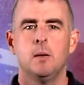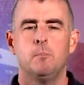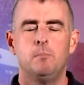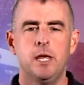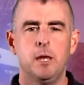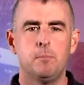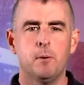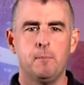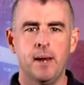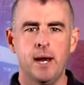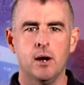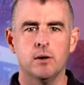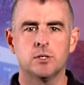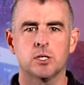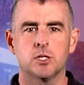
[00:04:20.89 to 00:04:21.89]
Be
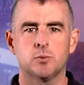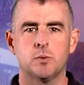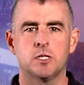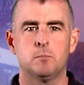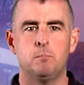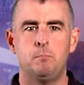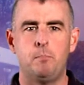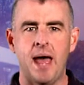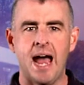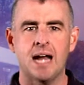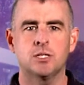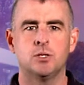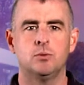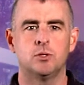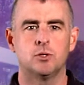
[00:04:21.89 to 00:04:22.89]
prepared to switch back
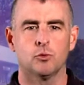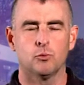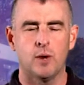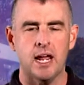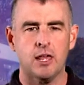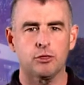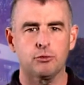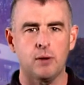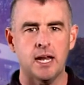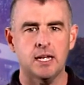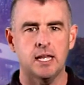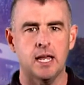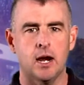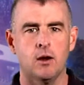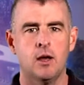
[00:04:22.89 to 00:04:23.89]
to direct threat
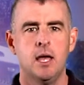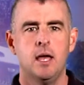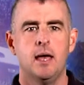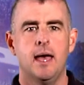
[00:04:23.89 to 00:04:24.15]
care